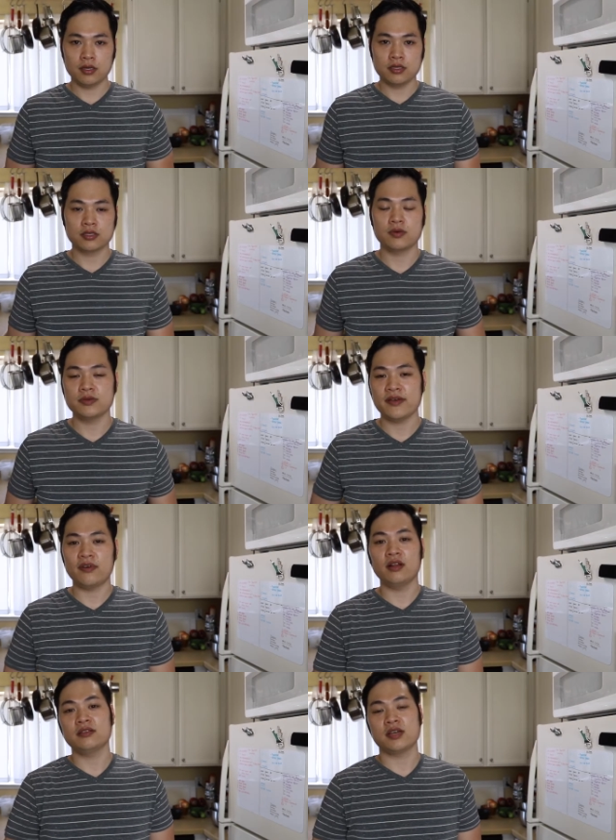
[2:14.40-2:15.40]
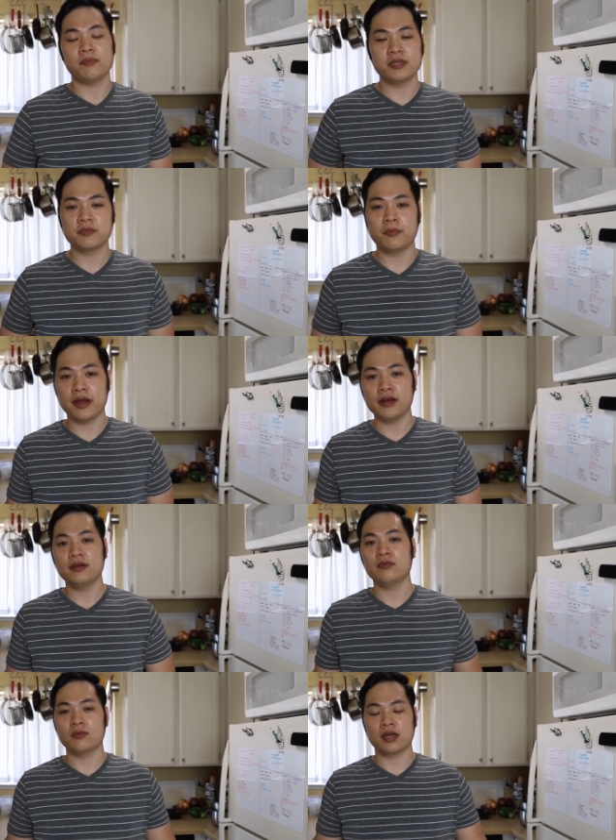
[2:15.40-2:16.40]
So once we have all the toppings prepared,
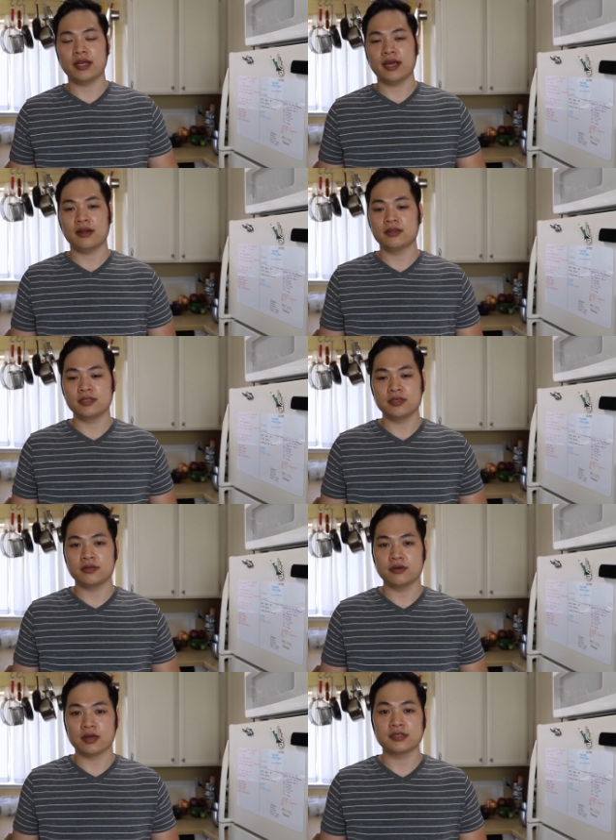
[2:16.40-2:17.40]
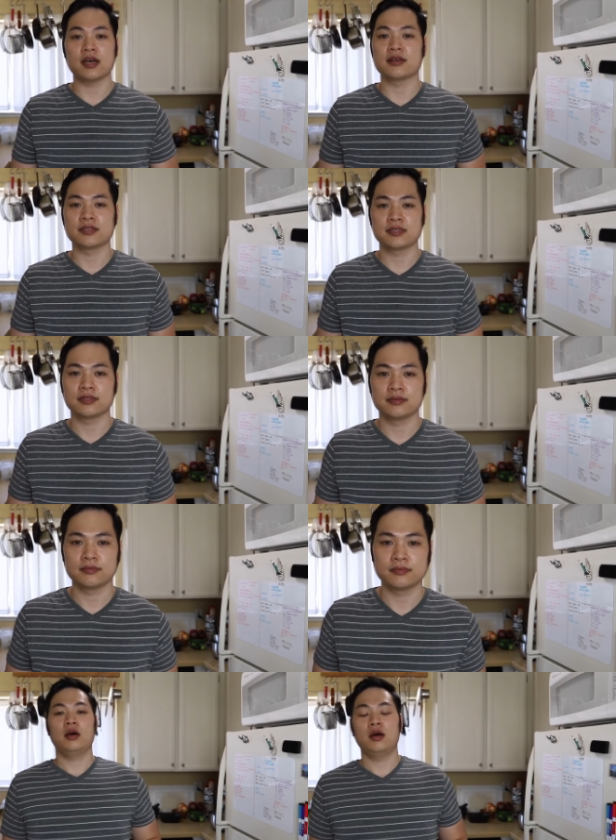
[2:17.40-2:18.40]
we're going to get onto our sauce.
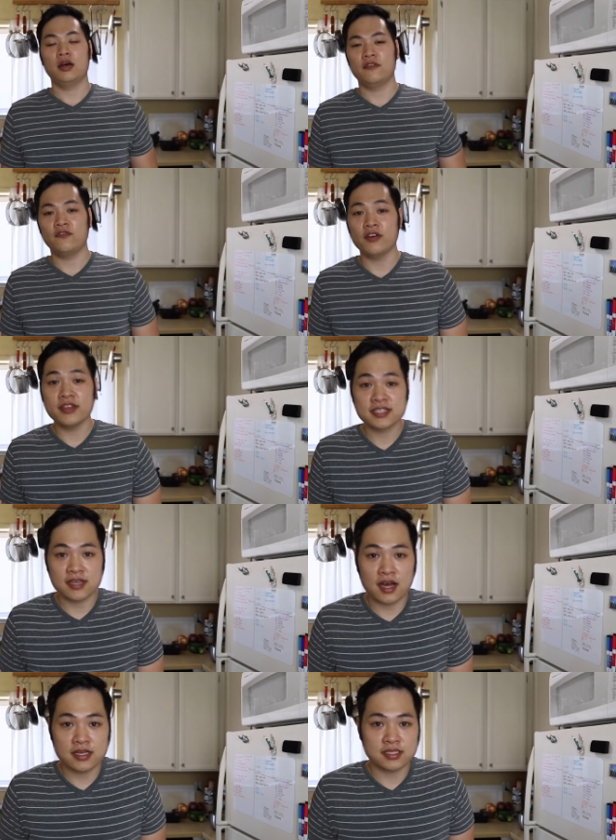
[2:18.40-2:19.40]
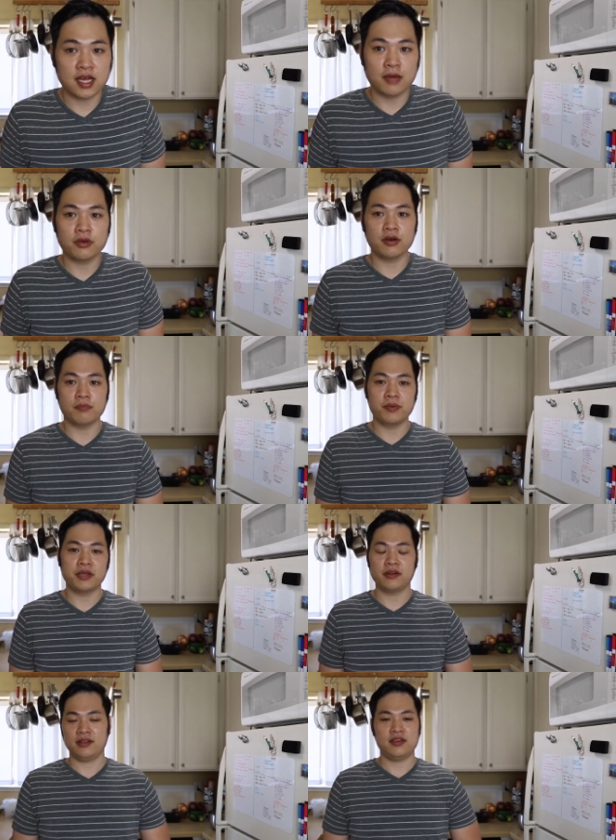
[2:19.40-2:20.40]
Uh, for the sauce, I'm going
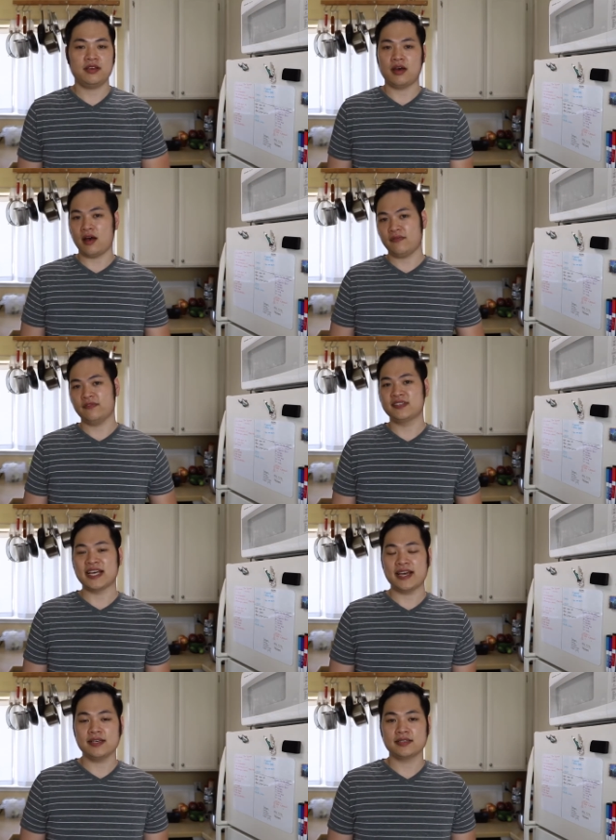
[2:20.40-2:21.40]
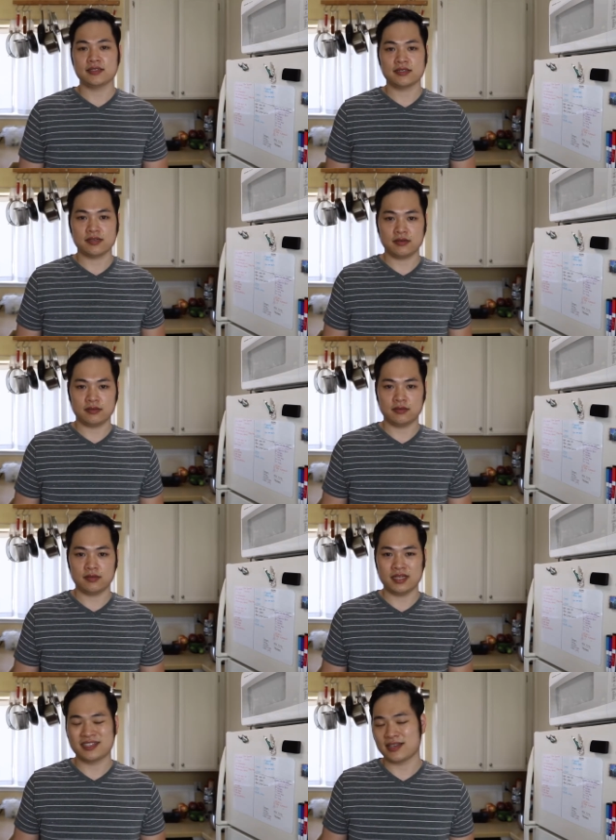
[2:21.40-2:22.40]
purely off of taste, so
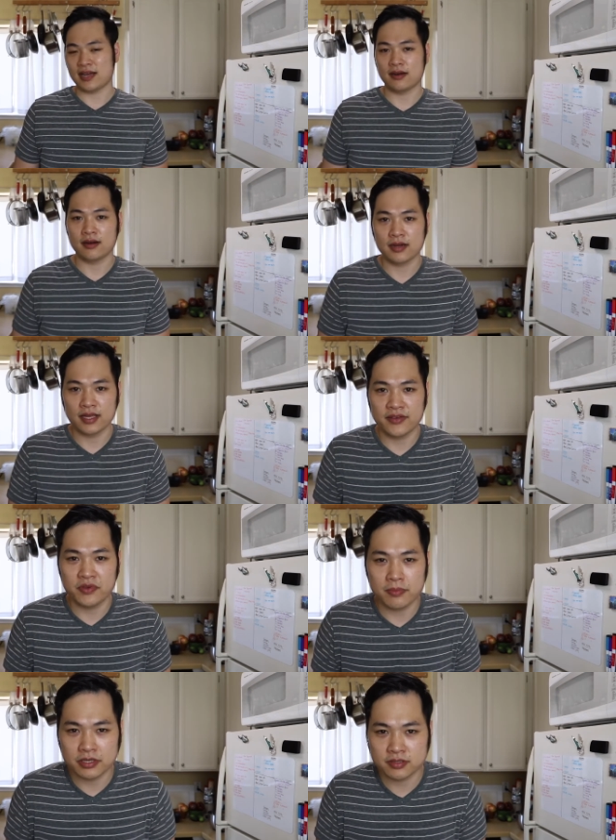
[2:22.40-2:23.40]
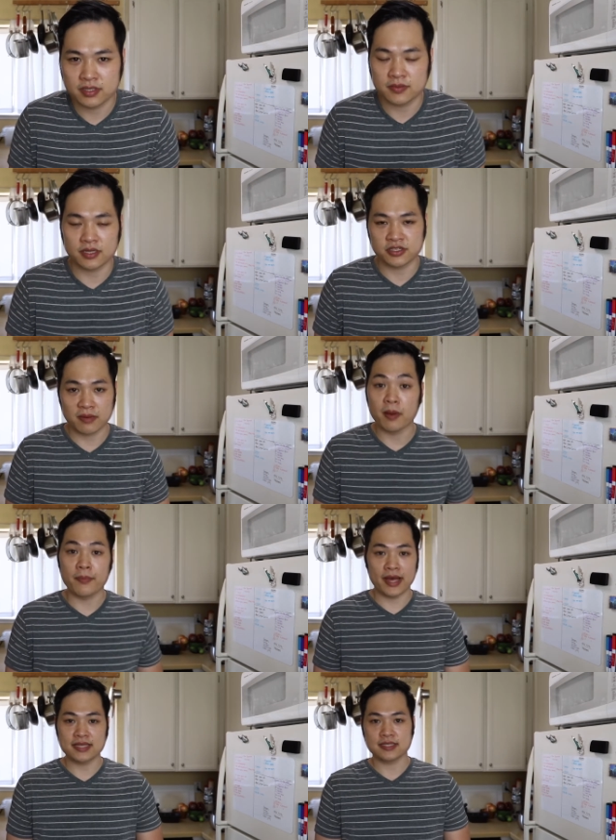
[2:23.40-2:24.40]
it's kind of hard to give you measurements, but I'll try my
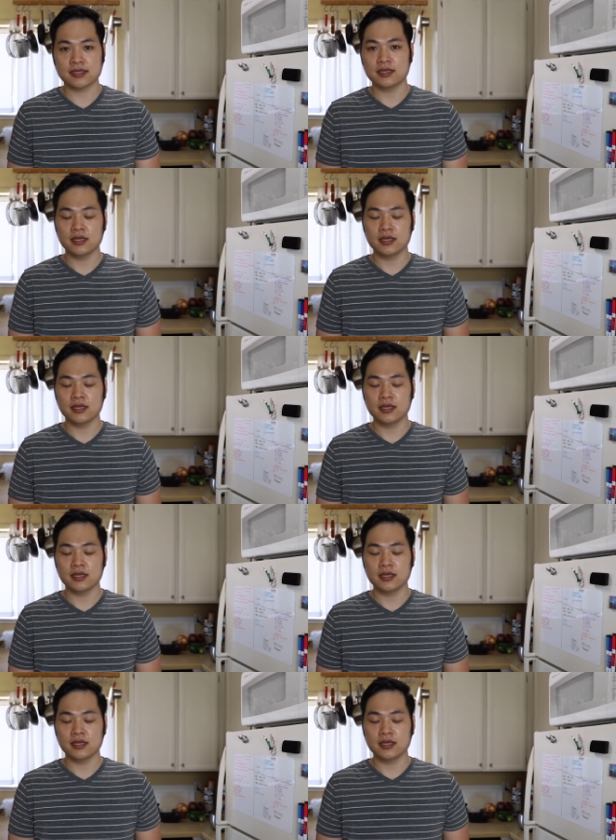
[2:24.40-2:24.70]
best.